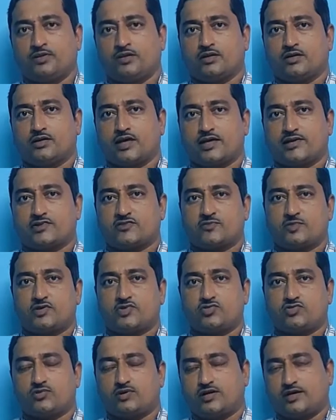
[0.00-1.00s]
direct
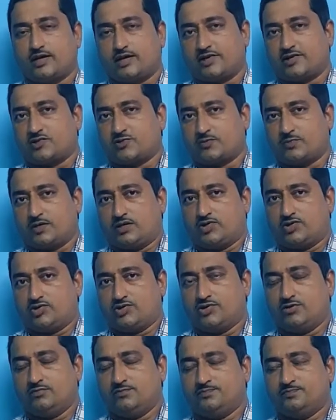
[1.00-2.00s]
speech to indirect speech.
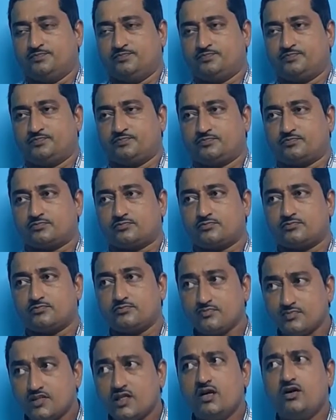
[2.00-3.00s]

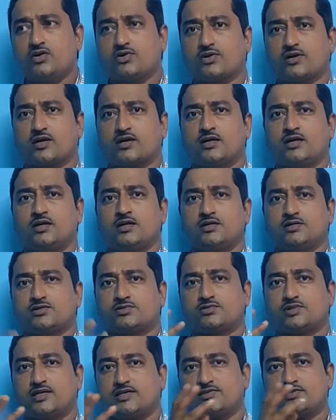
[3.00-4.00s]
Okay, so
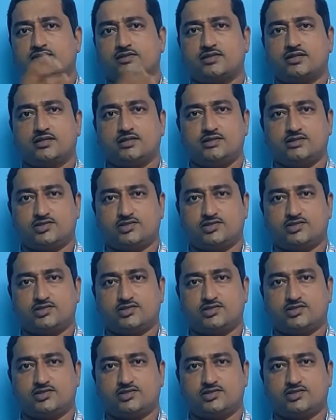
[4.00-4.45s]
that's the third